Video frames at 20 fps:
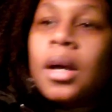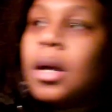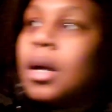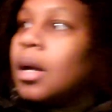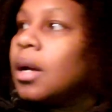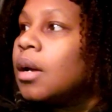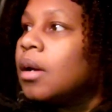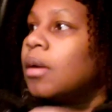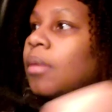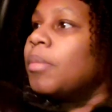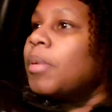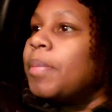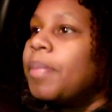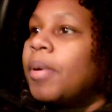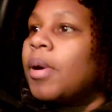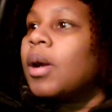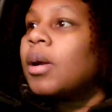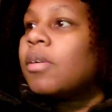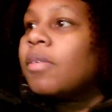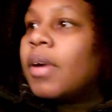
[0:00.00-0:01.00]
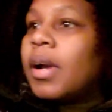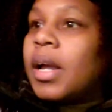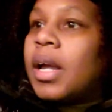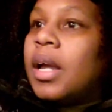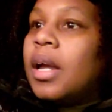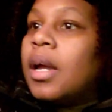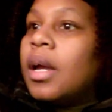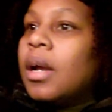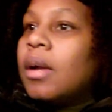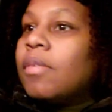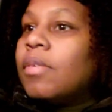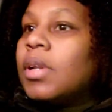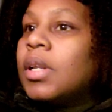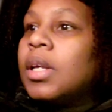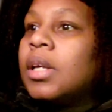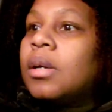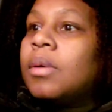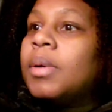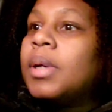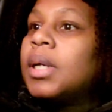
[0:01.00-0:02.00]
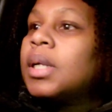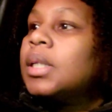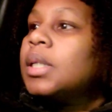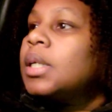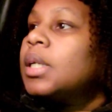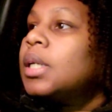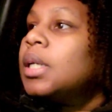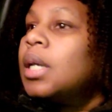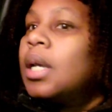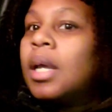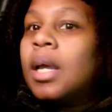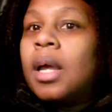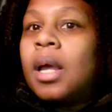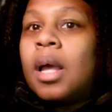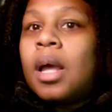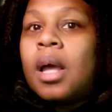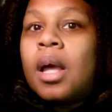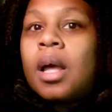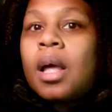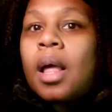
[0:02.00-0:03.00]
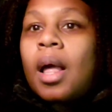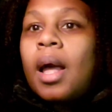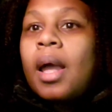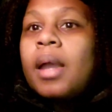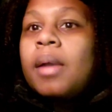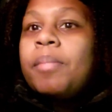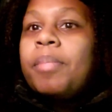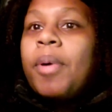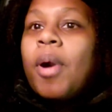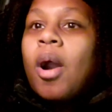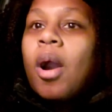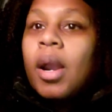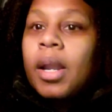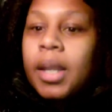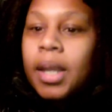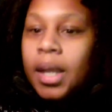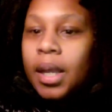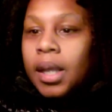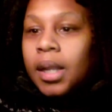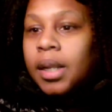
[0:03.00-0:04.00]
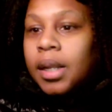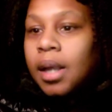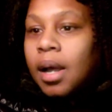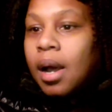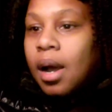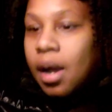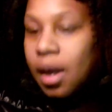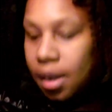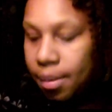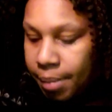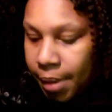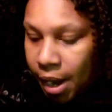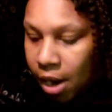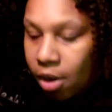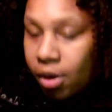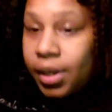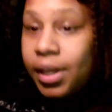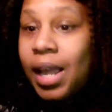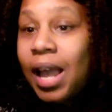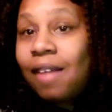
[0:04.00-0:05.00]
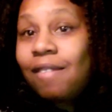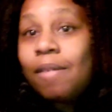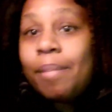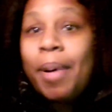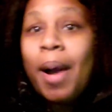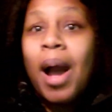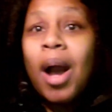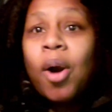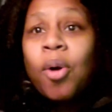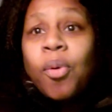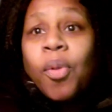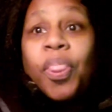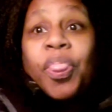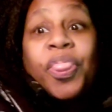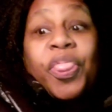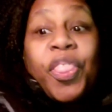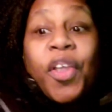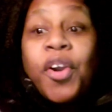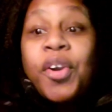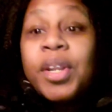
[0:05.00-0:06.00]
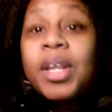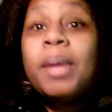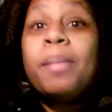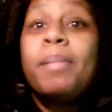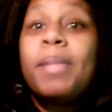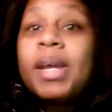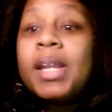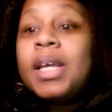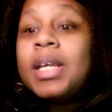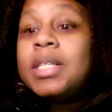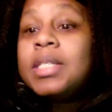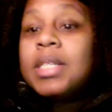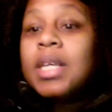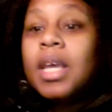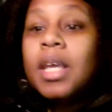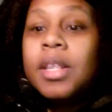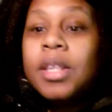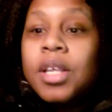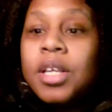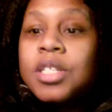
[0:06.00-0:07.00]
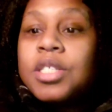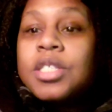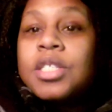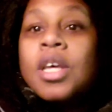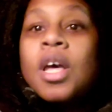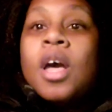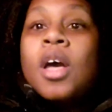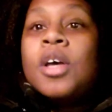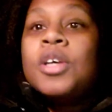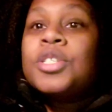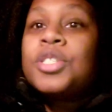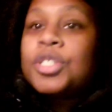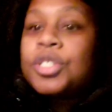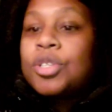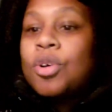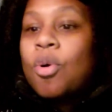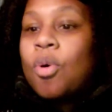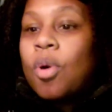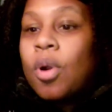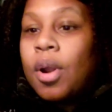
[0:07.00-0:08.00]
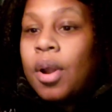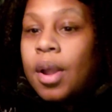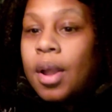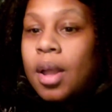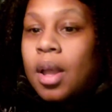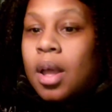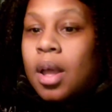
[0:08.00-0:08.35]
I'm gonna park right here really quickly. I am parking. I only have about 30 minutes in this store.